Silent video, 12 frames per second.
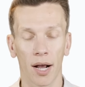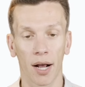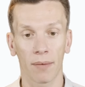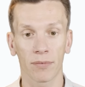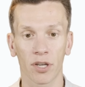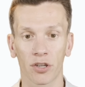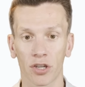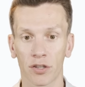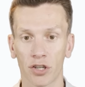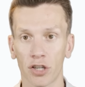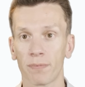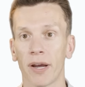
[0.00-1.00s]
So
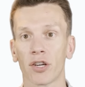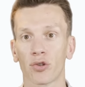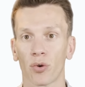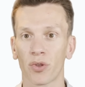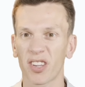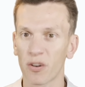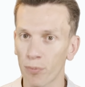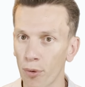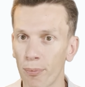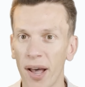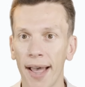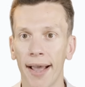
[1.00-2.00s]
just make sure that you're
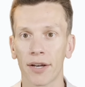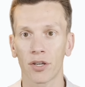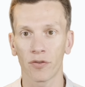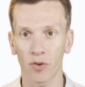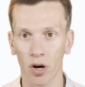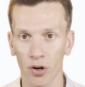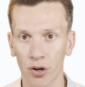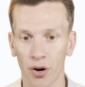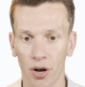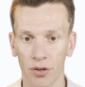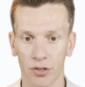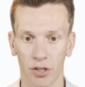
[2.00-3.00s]
prepared and you've got a good
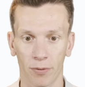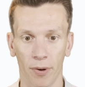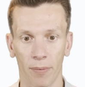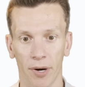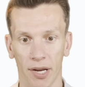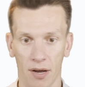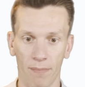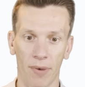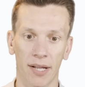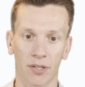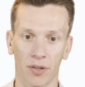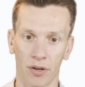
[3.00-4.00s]
answer to be able to come back
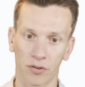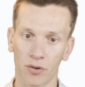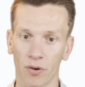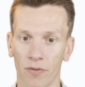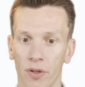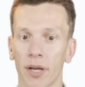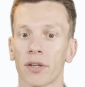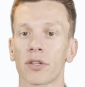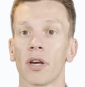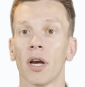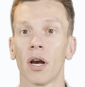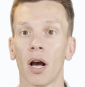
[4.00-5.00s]
to those sort of things.
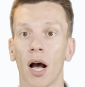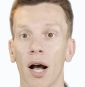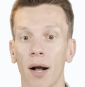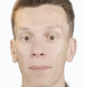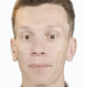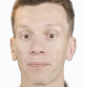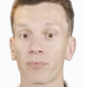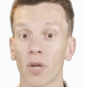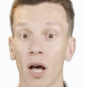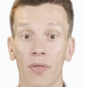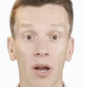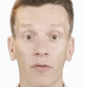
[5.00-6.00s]

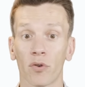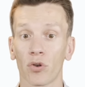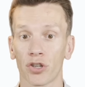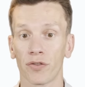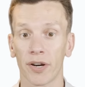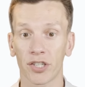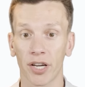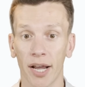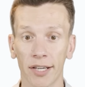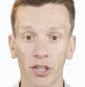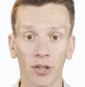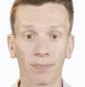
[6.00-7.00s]
Then, of course, your
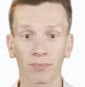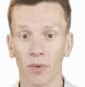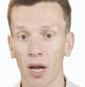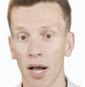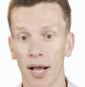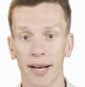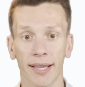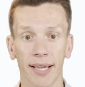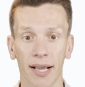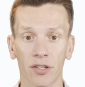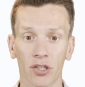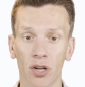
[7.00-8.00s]
education, and
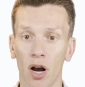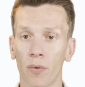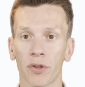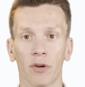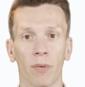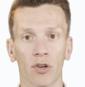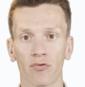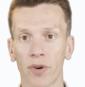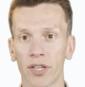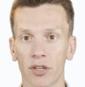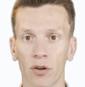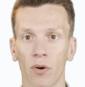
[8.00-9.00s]
again, start with your most
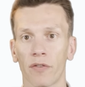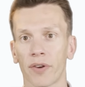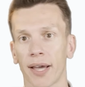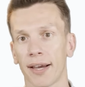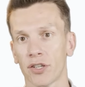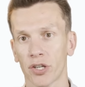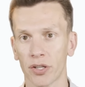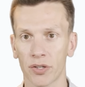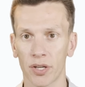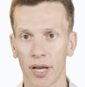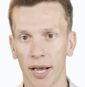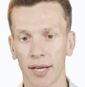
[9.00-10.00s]
recent qualifications
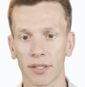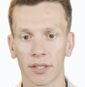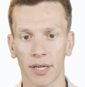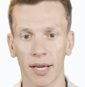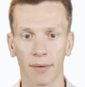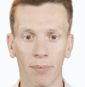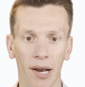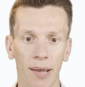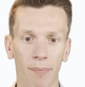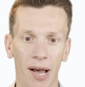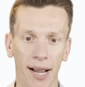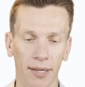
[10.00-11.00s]
and play
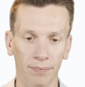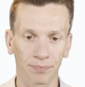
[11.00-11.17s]
back.